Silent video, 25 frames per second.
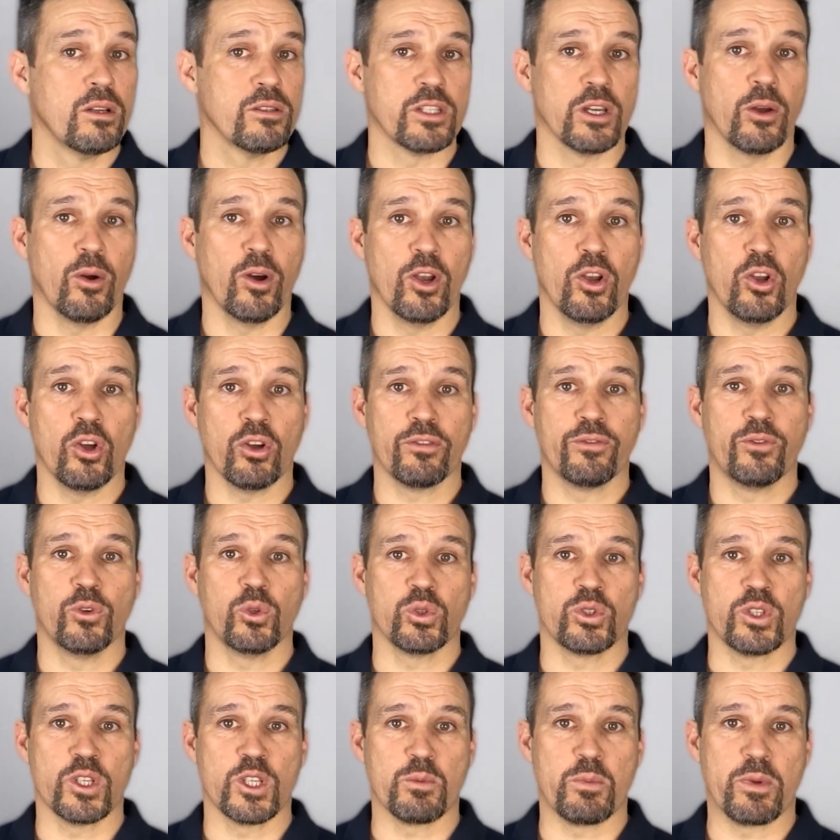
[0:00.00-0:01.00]
So I look
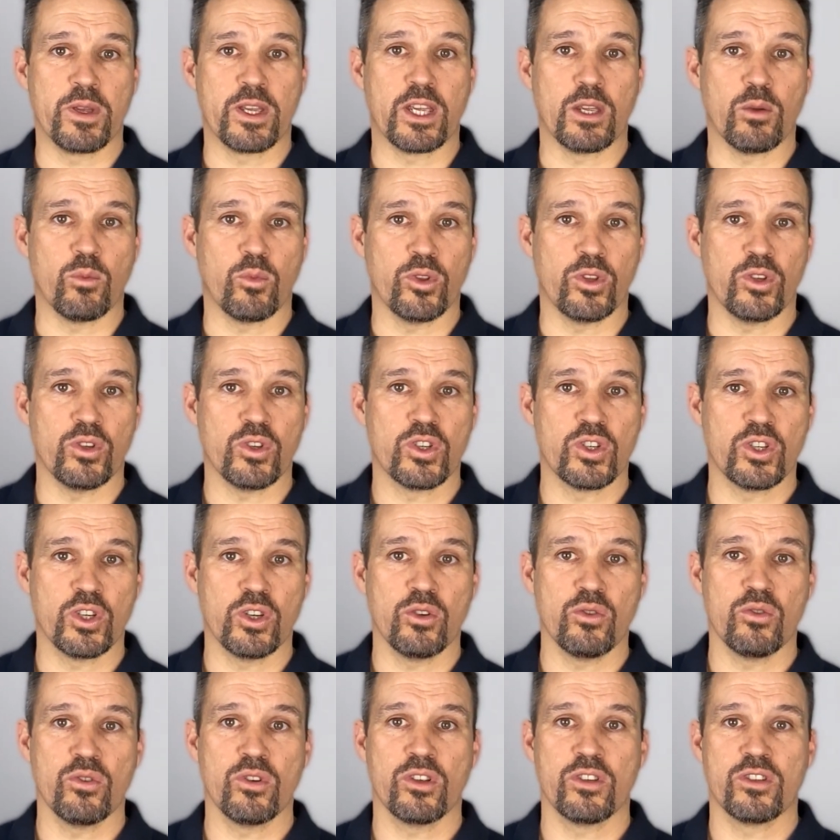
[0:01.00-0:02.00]
forward to speaking with you
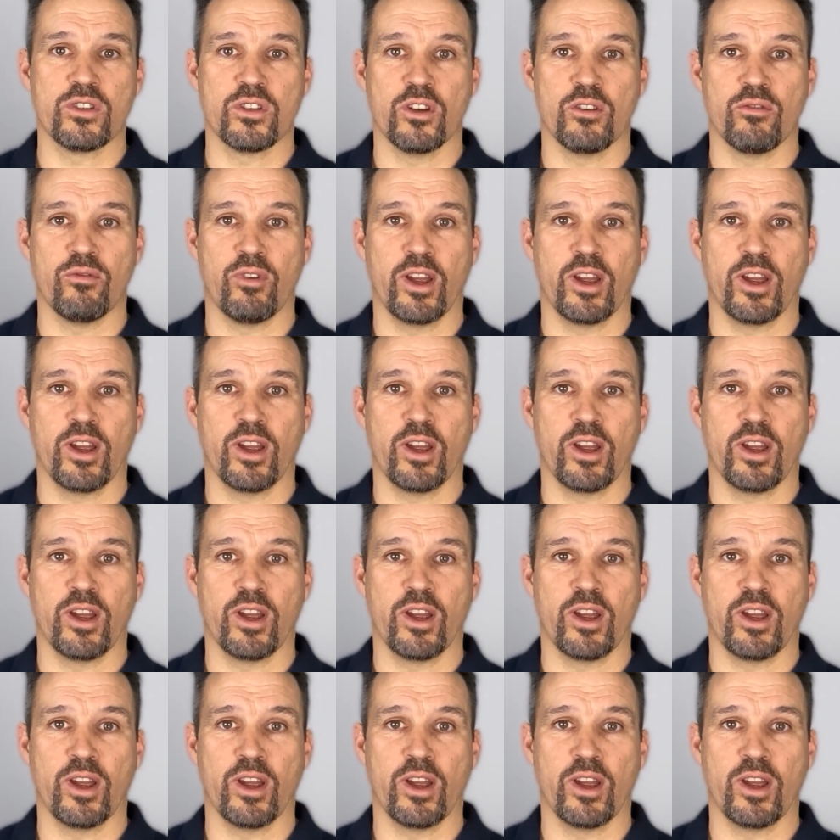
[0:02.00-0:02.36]
soon to